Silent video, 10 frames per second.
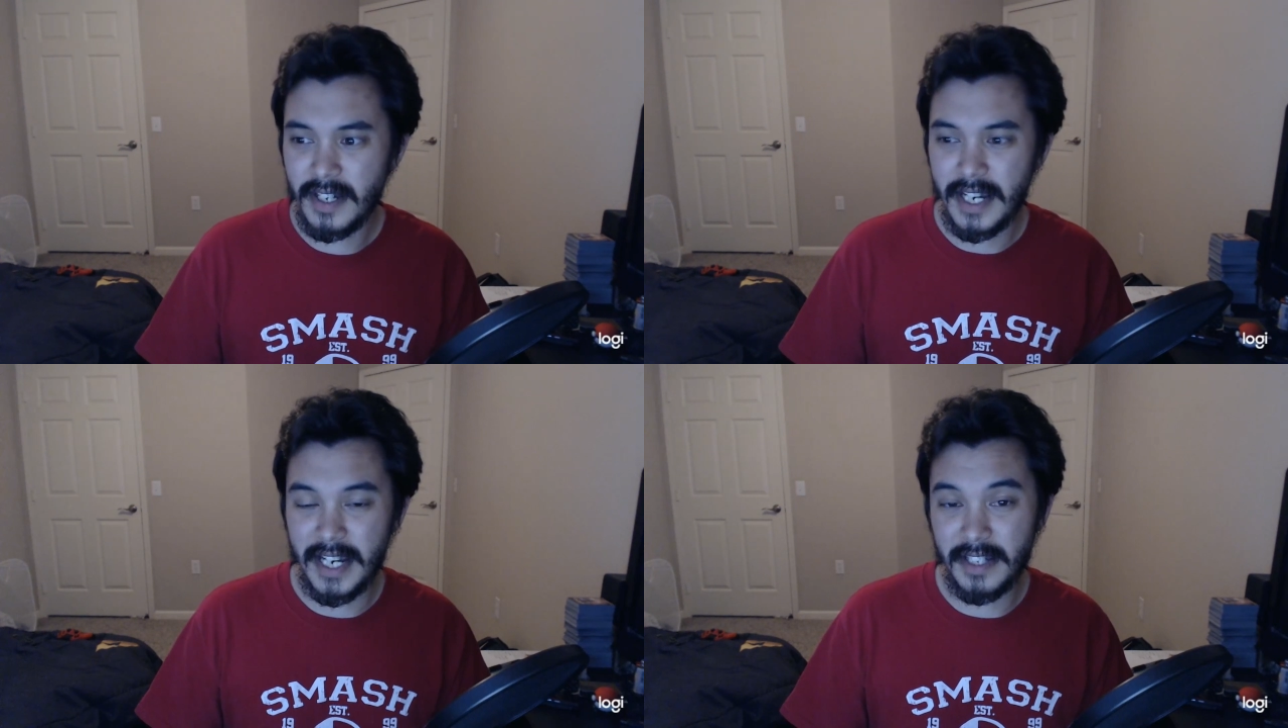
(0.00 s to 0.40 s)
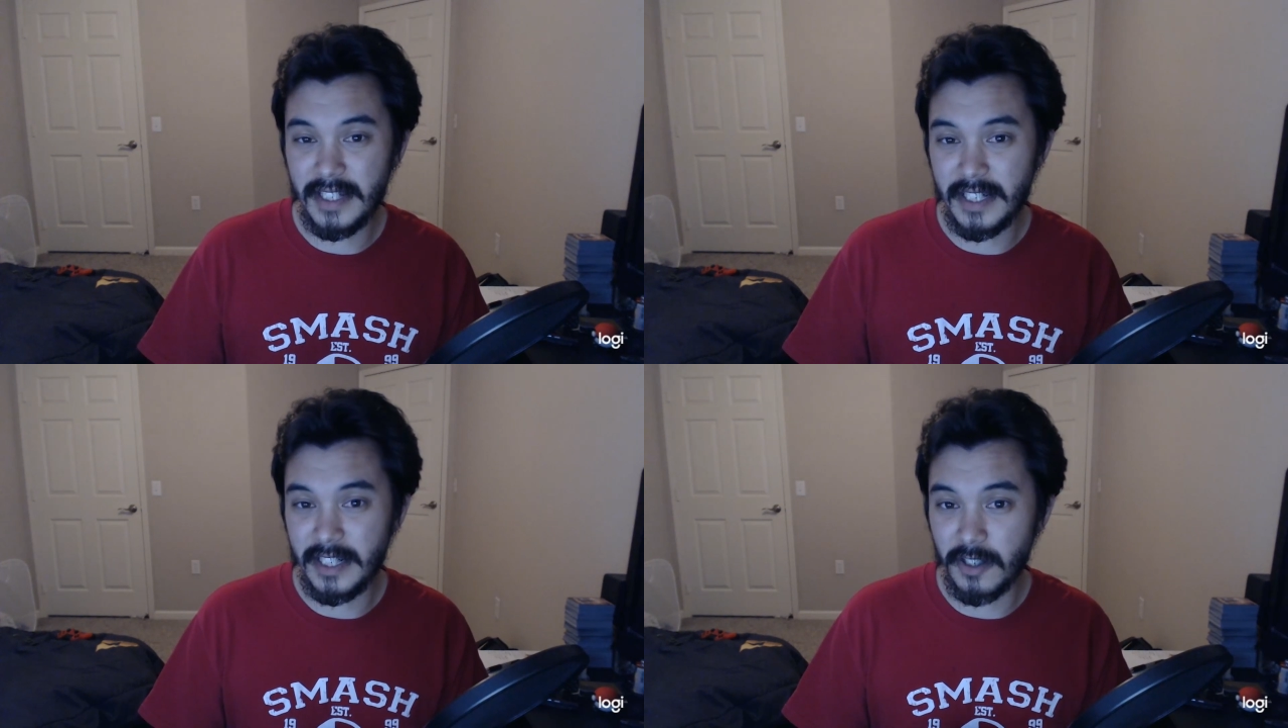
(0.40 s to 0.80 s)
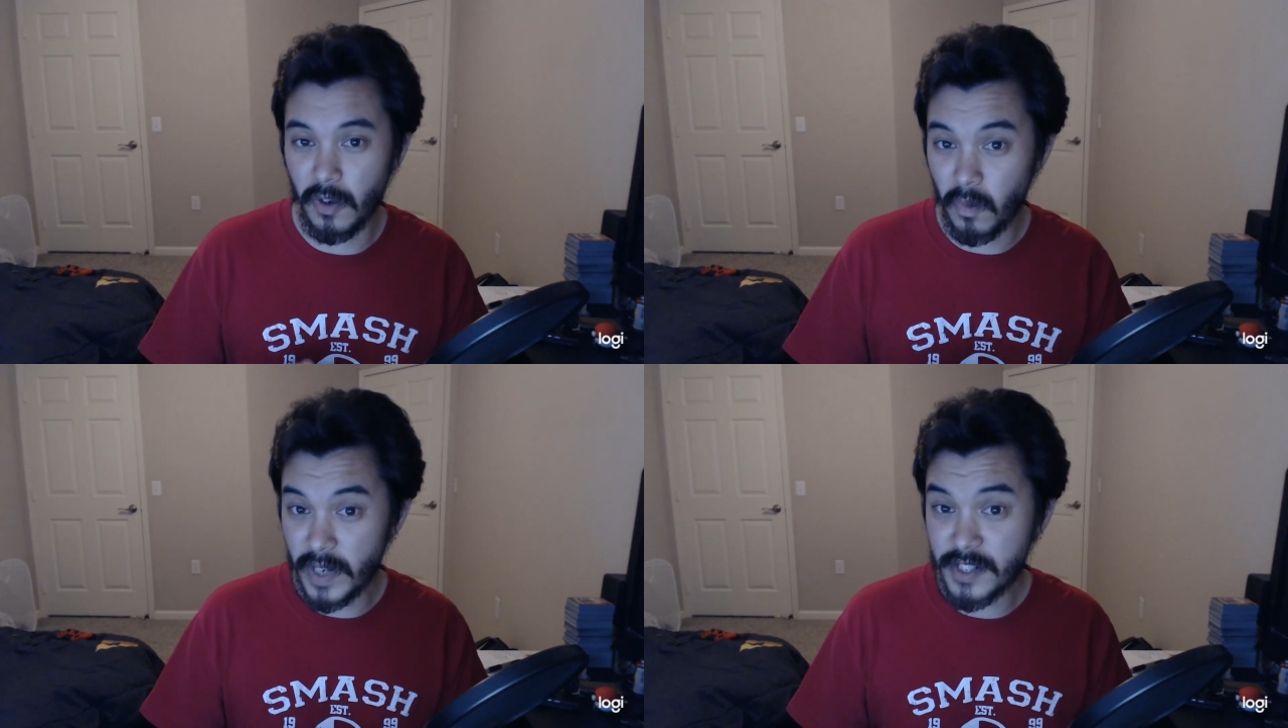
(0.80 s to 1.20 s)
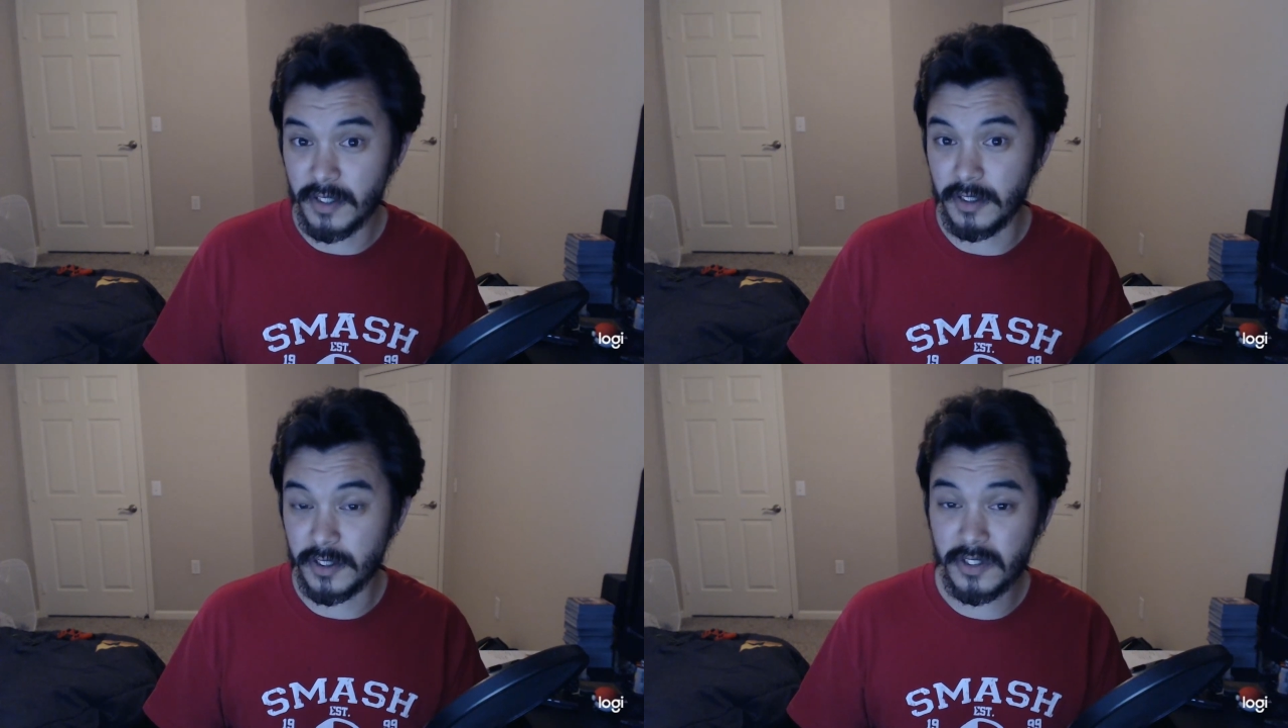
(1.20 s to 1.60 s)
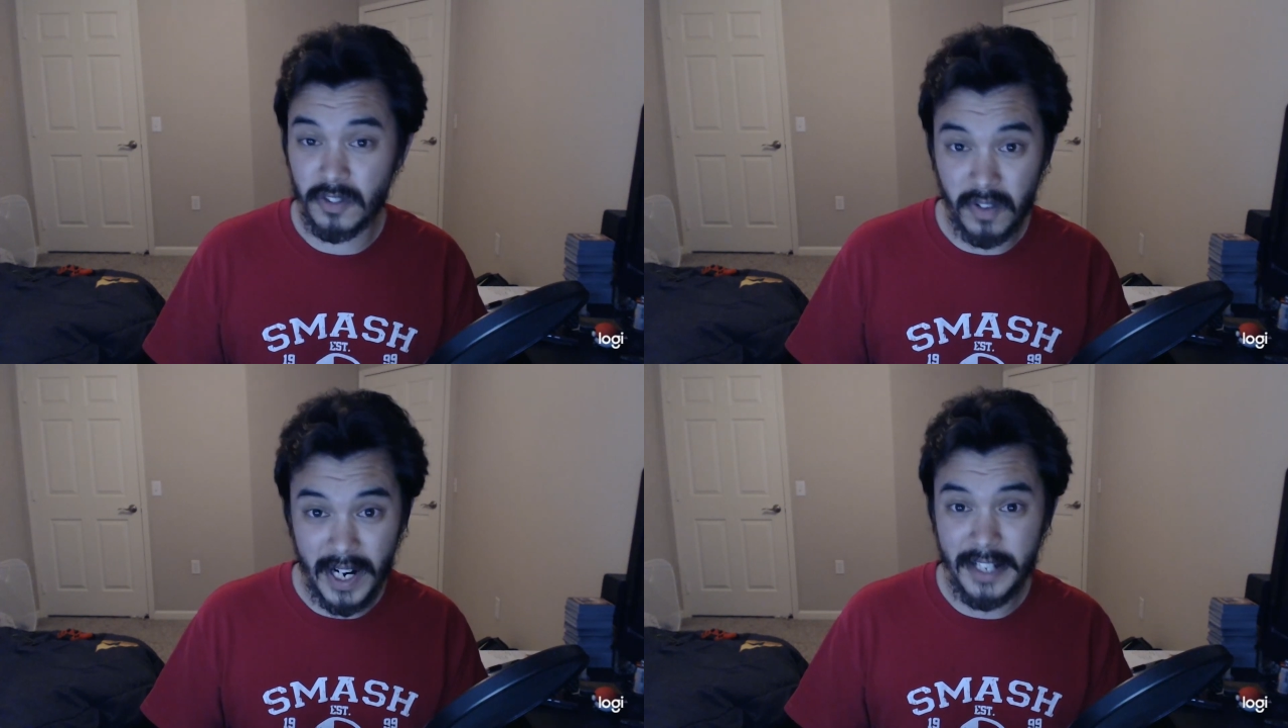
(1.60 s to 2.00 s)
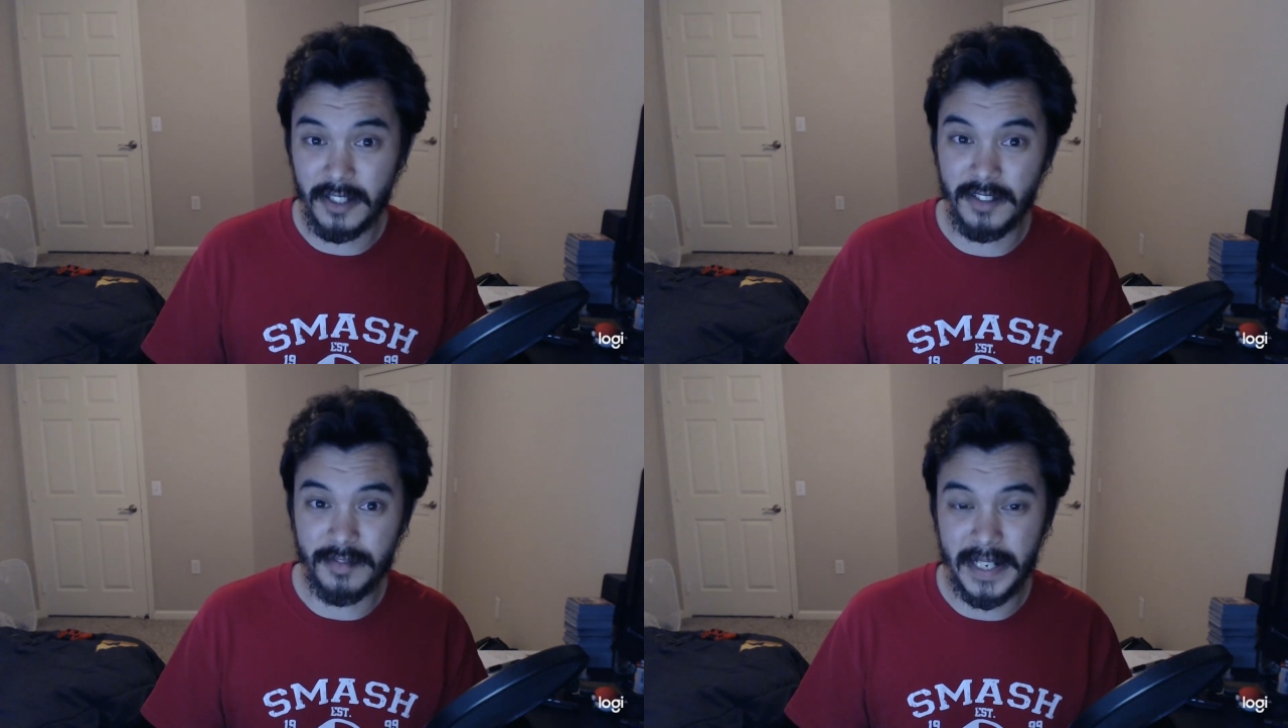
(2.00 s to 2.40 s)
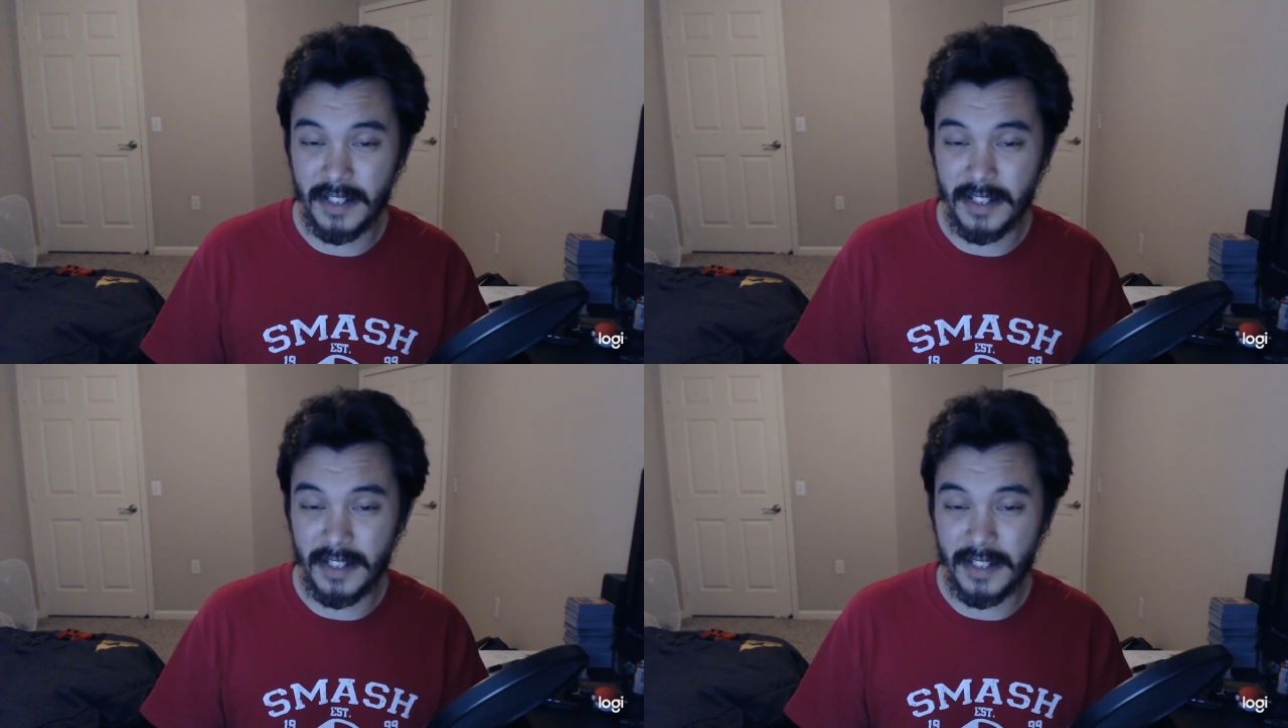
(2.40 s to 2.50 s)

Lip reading: and the original Trial of Mana.